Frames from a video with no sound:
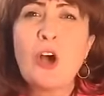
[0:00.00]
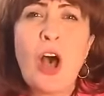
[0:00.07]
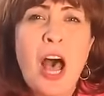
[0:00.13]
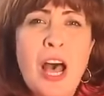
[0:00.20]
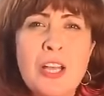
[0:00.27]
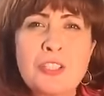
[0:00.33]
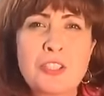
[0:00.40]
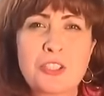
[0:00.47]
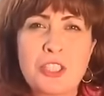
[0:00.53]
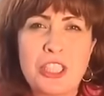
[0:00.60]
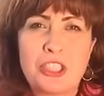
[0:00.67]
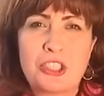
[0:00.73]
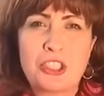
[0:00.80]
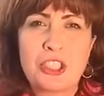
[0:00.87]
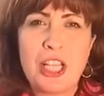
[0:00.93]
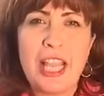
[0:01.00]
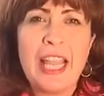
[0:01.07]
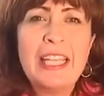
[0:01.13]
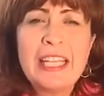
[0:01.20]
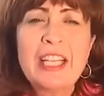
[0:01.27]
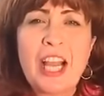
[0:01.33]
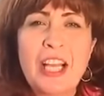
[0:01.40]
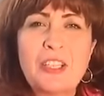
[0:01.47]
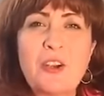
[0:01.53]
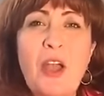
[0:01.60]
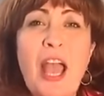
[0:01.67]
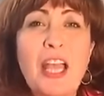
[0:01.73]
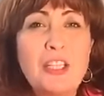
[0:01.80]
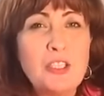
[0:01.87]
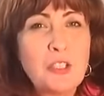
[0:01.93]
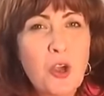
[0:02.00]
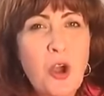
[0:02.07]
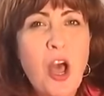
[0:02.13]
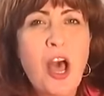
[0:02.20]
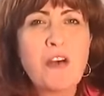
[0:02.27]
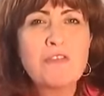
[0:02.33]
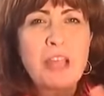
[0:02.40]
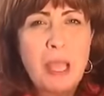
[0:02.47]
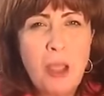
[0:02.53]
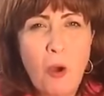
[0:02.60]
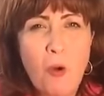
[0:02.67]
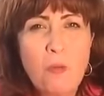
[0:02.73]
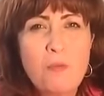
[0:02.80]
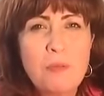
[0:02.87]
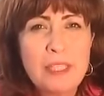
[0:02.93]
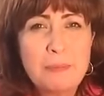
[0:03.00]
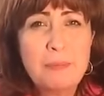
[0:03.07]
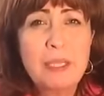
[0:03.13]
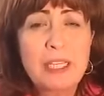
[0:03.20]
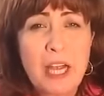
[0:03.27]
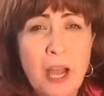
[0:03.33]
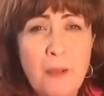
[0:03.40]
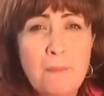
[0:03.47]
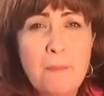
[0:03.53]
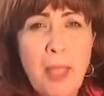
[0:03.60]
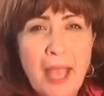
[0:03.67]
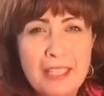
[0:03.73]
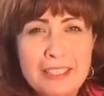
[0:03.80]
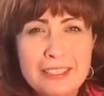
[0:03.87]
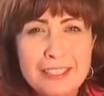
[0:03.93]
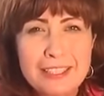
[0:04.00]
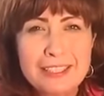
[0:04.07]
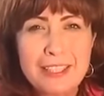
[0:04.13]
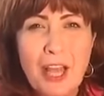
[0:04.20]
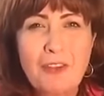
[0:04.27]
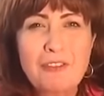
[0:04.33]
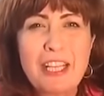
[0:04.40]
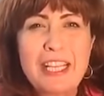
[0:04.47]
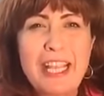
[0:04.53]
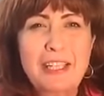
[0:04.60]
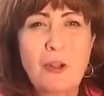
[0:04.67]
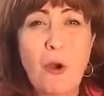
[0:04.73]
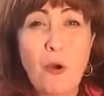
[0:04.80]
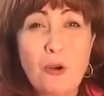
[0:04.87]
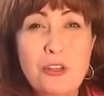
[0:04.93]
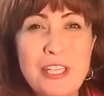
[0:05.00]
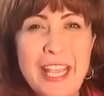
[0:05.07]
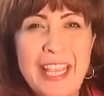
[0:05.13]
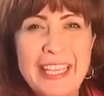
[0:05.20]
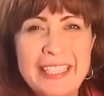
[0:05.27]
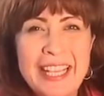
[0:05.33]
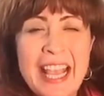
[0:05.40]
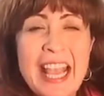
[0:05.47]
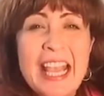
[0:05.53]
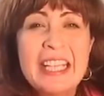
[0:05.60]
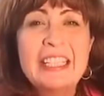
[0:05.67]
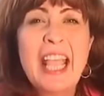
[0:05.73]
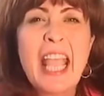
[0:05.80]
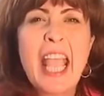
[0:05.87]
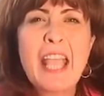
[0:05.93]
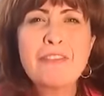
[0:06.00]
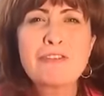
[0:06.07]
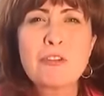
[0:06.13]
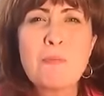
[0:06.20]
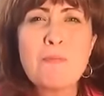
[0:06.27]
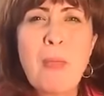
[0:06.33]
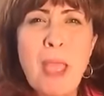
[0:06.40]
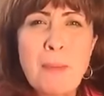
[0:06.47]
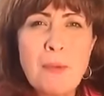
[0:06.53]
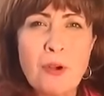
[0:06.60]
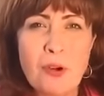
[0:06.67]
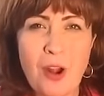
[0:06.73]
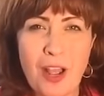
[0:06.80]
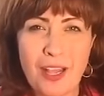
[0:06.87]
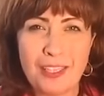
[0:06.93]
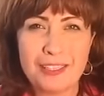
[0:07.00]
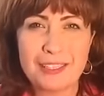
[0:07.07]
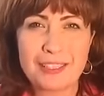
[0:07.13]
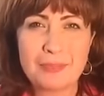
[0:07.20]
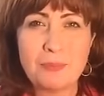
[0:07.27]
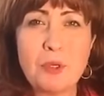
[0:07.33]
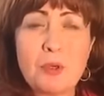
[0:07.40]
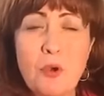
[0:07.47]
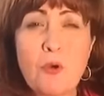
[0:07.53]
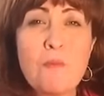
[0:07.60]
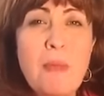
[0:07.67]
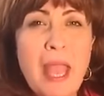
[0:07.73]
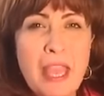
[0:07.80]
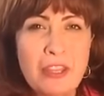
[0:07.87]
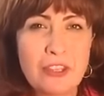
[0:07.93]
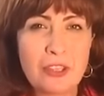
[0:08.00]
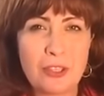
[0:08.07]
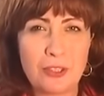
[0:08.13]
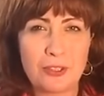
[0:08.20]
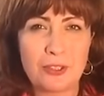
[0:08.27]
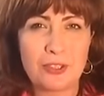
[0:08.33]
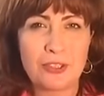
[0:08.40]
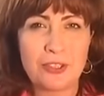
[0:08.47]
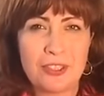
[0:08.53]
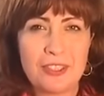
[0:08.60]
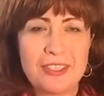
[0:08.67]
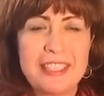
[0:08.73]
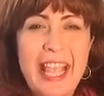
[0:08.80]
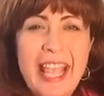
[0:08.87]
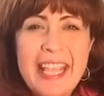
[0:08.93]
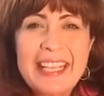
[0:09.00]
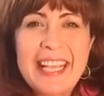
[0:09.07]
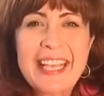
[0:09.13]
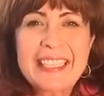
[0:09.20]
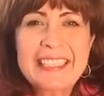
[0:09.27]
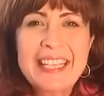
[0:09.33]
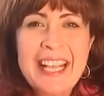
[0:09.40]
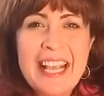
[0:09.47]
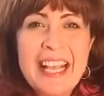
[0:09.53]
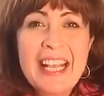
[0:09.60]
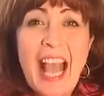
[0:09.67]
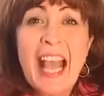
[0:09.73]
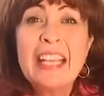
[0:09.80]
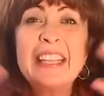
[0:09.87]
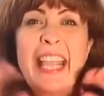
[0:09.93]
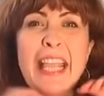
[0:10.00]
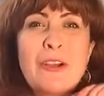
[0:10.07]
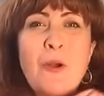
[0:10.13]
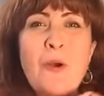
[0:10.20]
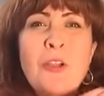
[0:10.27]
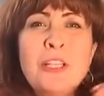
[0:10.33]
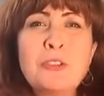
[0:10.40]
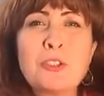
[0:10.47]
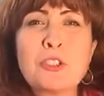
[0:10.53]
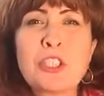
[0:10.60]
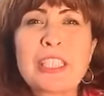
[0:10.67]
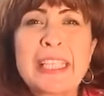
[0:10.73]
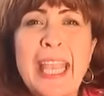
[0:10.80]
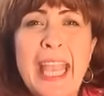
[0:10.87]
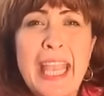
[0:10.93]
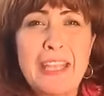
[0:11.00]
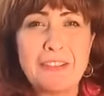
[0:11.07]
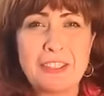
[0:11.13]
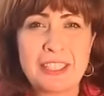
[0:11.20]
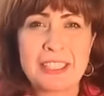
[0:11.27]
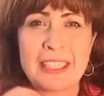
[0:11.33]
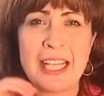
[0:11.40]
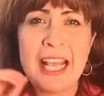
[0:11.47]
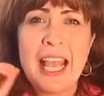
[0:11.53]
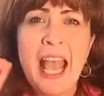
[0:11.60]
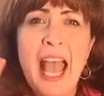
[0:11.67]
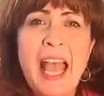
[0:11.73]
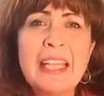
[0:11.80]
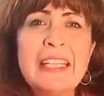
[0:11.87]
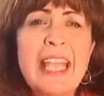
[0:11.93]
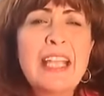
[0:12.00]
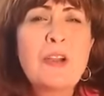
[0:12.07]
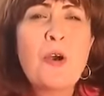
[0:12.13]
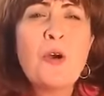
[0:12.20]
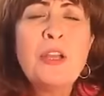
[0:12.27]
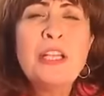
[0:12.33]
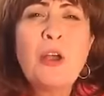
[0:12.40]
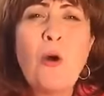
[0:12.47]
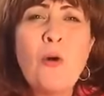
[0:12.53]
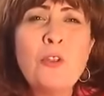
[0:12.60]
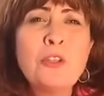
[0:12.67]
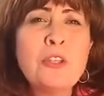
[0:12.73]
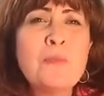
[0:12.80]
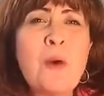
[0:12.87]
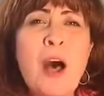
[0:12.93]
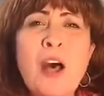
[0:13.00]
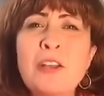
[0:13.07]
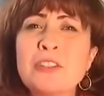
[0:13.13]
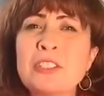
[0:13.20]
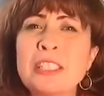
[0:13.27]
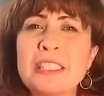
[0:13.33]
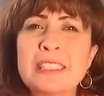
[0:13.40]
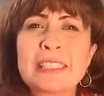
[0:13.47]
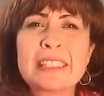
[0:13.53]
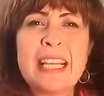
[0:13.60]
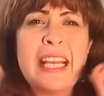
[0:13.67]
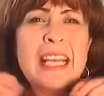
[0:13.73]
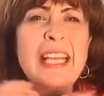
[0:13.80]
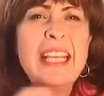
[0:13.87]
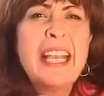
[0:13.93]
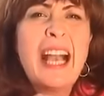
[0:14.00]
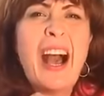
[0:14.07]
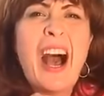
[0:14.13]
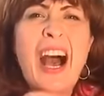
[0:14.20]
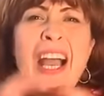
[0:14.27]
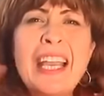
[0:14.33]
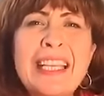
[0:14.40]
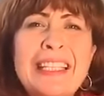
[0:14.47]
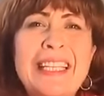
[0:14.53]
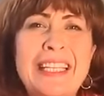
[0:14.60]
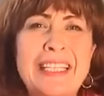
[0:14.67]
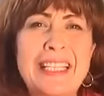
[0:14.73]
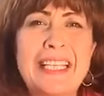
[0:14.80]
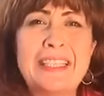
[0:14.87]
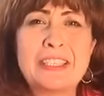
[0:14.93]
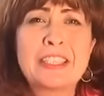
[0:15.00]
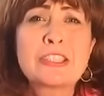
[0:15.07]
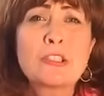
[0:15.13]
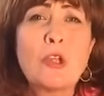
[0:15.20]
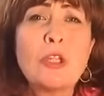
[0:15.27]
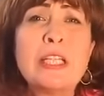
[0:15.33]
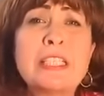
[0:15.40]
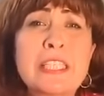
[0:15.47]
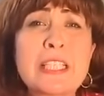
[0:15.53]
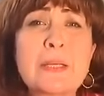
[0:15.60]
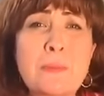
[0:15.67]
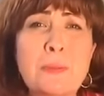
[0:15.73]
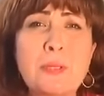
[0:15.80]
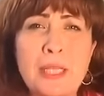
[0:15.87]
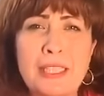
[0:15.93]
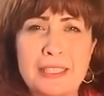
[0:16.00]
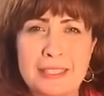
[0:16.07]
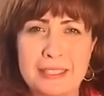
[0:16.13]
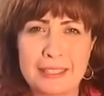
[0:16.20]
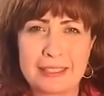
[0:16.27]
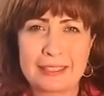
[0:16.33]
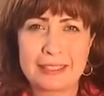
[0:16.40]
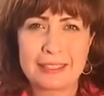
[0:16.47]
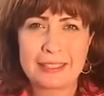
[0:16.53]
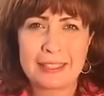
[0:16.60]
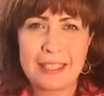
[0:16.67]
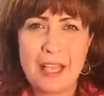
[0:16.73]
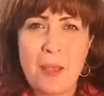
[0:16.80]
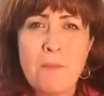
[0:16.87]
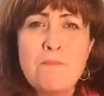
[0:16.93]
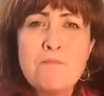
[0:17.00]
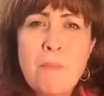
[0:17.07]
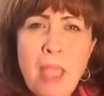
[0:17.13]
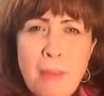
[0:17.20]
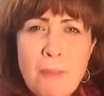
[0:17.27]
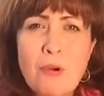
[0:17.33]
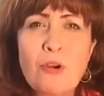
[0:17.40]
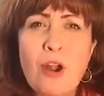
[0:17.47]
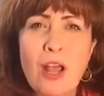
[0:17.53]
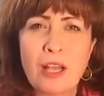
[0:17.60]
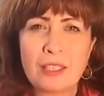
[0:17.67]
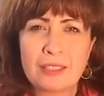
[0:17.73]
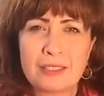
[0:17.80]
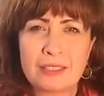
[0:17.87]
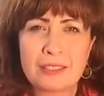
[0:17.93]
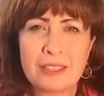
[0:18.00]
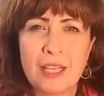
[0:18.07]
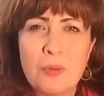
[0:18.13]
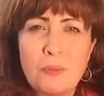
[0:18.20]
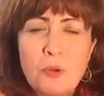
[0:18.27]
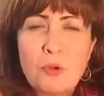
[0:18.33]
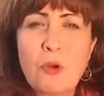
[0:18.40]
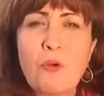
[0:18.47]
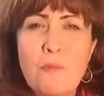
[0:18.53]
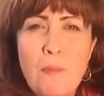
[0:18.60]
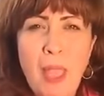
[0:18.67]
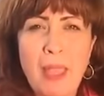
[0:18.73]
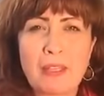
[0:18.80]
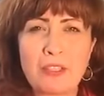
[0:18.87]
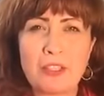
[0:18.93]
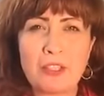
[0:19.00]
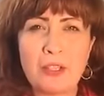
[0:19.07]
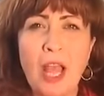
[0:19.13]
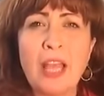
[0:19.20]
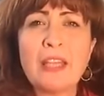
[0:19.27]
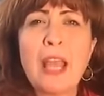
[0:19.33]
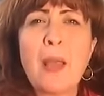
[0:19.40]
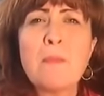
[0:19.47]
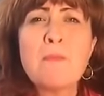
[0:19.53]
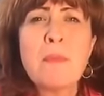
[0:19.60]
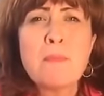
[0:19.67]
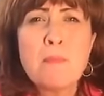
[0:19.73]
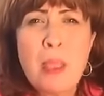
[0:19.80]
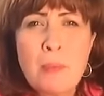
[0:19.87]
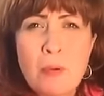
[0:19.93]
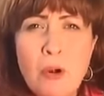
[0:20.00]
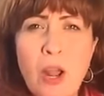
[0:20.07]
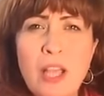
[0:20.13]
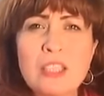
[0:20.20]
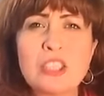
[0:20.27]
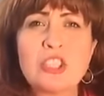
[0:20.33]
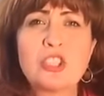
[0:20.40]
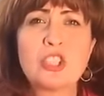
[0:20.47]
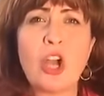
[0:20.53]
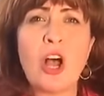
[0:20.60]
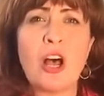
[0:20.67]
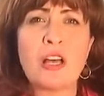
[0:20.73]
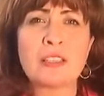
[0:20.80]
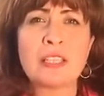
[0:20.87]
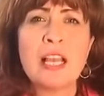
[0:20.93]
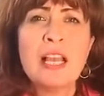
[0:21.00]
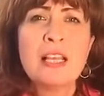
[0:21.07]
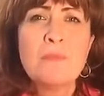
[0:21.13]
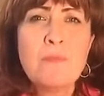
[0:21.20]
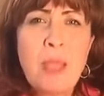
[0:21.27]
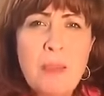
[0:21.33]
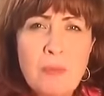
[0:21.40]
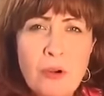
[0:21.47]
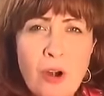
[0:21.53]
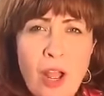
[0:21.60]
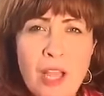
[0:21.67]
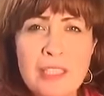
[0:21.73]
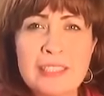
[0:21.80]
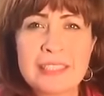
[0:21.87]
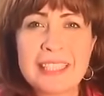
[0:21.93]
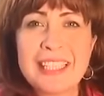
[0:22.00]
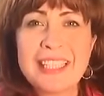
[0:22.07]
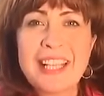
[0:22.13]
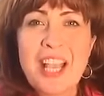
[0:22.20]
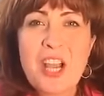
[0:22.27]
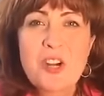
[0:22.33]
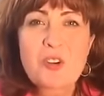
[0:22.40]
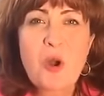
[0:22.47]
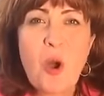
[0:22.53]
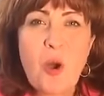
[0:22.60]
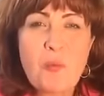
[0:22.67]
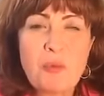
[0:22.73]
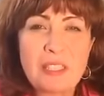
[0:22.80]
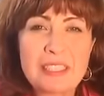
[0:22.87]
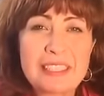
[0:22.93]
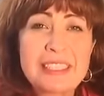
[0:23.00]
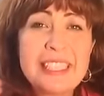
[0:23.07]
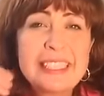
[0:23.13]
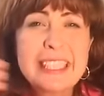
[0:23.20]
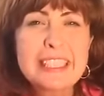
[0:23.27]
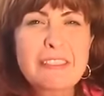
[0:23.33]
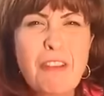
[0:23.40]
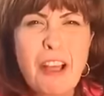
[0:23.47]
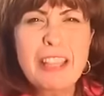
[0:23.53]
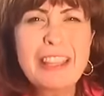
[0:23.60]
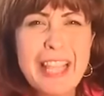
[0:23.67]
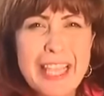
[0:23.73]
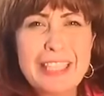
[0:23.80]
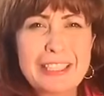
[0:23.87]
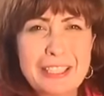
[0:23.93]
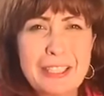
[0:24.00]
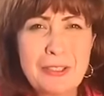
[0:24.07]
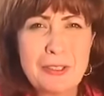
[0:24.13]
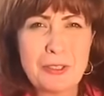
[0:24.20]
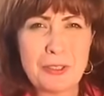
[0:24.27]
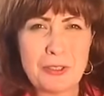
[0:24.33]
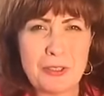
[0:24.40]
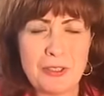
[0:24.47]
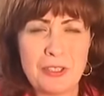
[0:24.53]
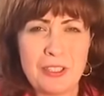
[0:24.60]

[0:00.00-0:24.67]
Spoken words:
outreach any kind of. And you know how they become pastors, how they get ordained? They have to memorize Book of Matthew. They get and they go into the caves and they go in on the mountains, hiding in solitary places, memorize Book of Matthew and then memorize John, memorizing Romans. This is what they do.